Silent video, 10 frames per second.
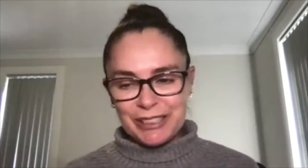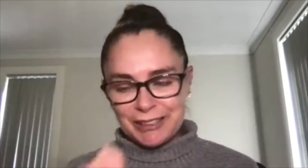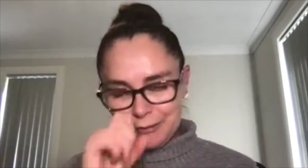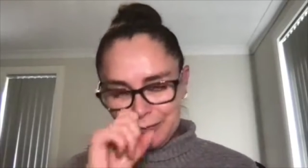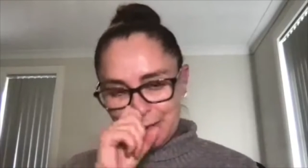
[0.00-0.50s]

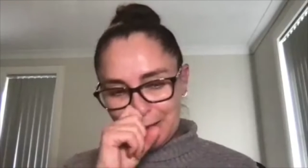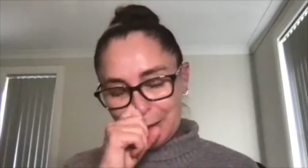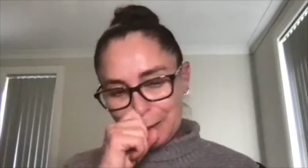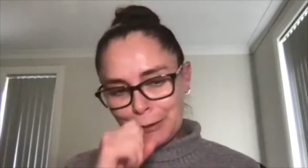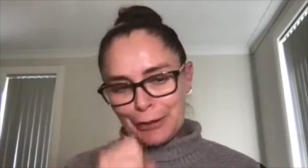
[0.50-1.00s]

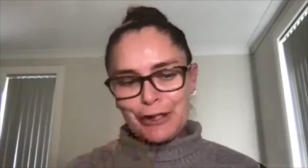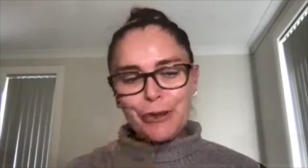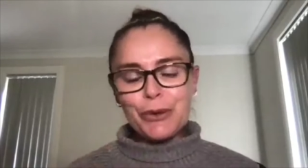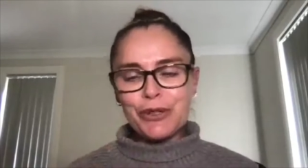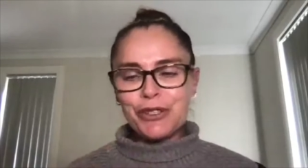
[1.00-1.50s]
Lots of
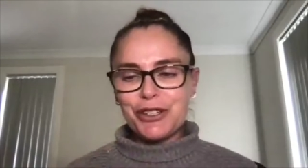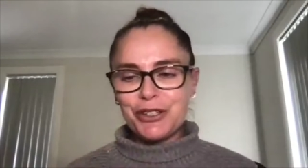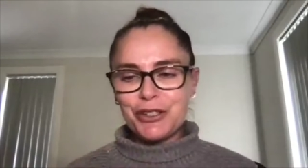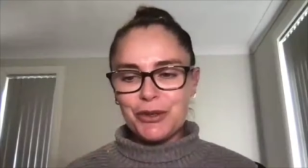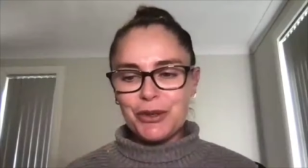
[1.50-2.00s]
horses can
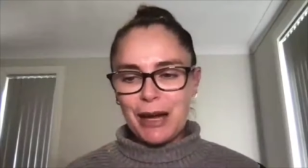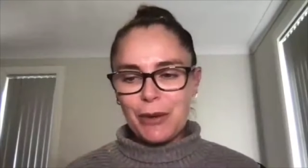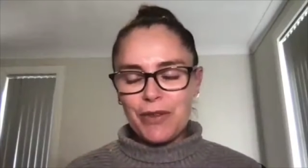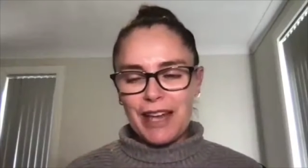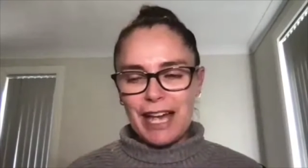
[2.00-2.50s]
do that
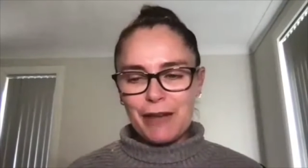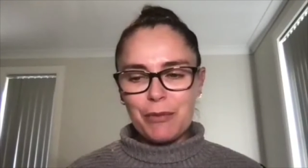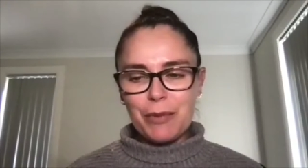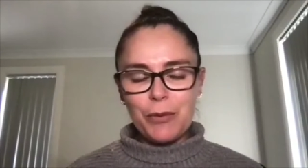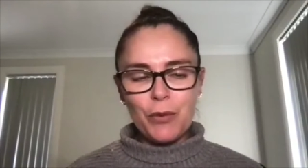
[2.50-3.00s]
when they
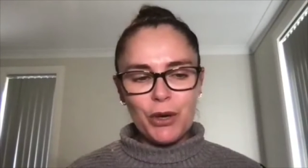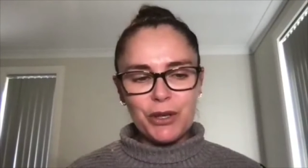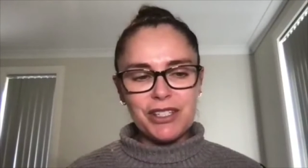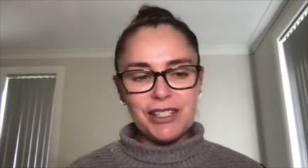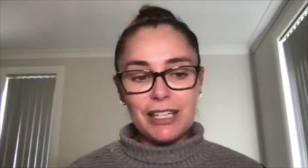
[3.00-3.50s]
haven't been
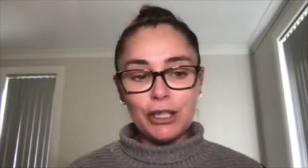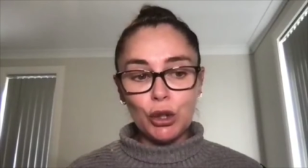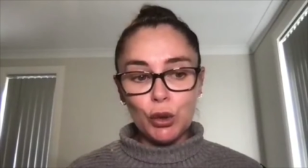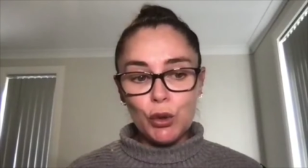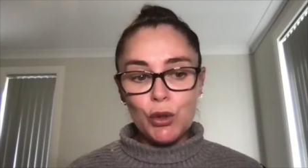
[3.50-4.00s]
worked, is they
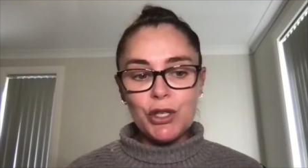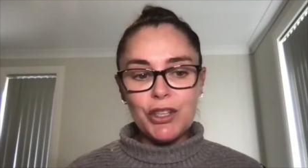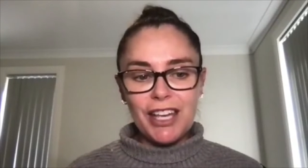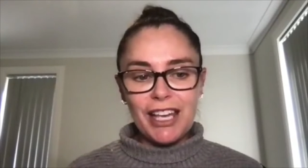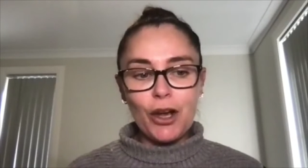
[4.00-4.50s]
lose
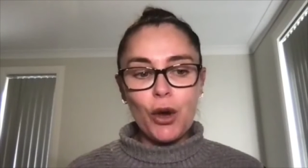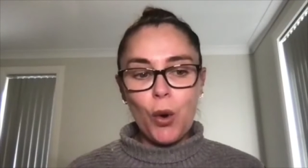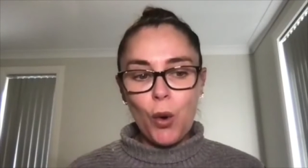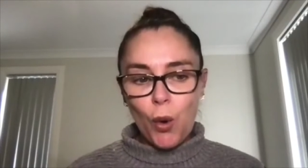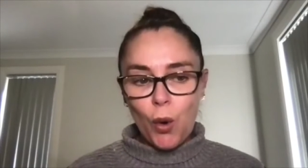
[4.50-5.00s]
their
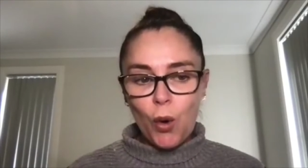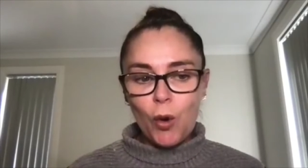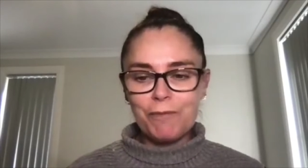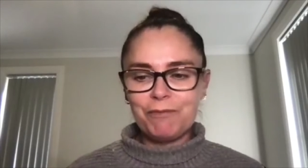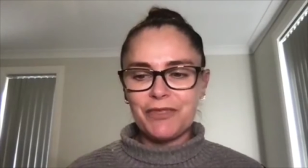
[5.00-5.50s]

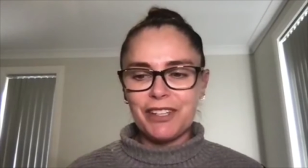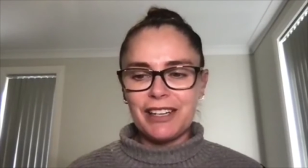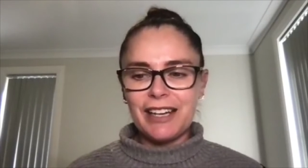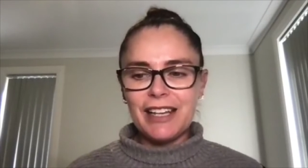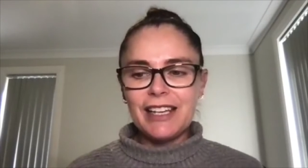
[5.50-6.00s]
core.
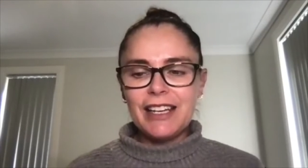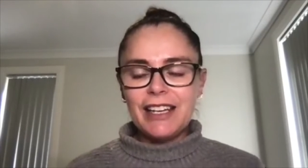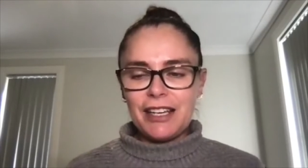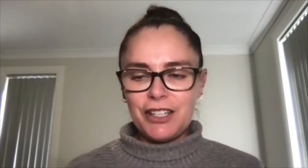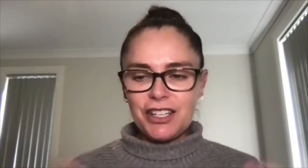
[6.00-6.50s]
Okay,
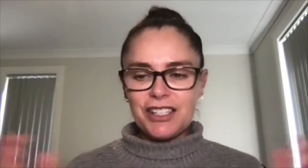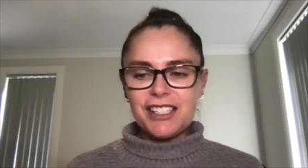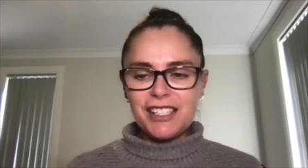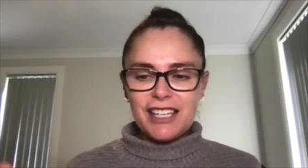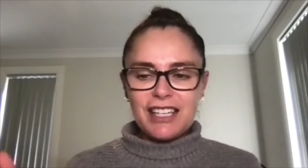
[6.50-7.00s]
and you can
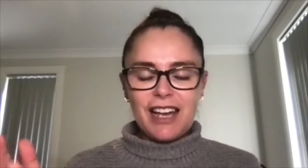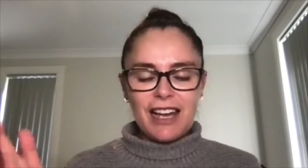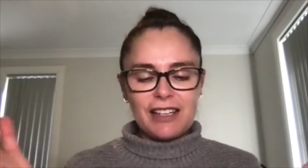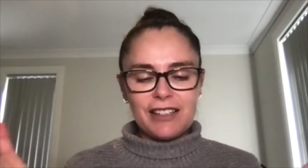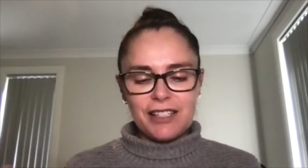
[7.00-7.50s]
see
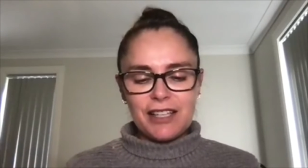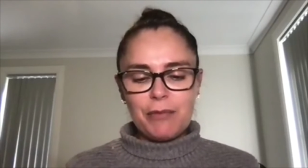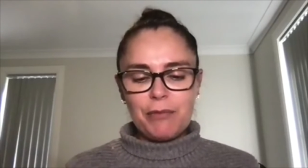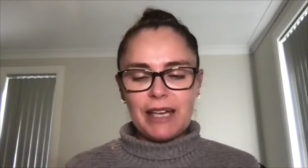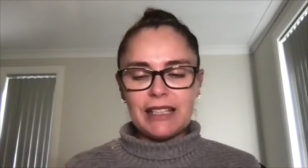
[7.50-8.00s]
that it just, their
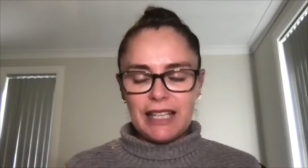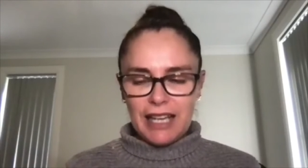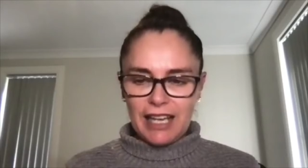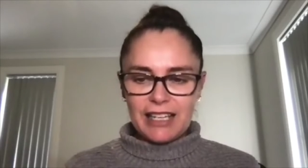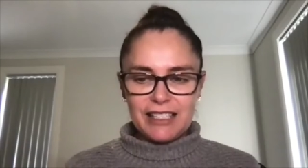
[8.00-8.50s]
belly
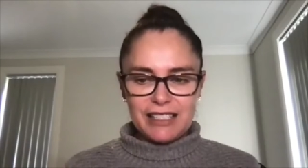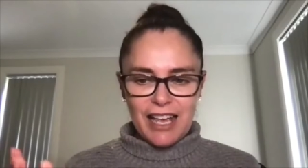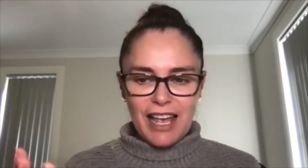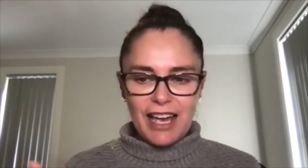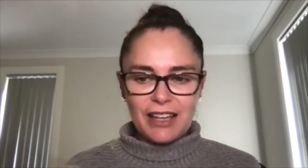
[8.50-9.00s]
hangs
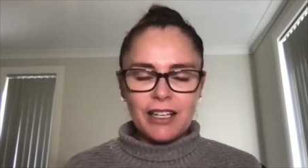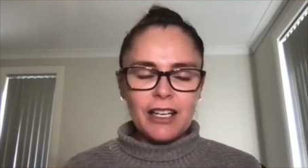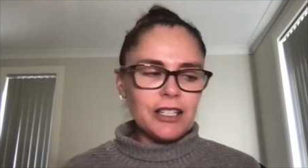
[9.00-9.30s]
down.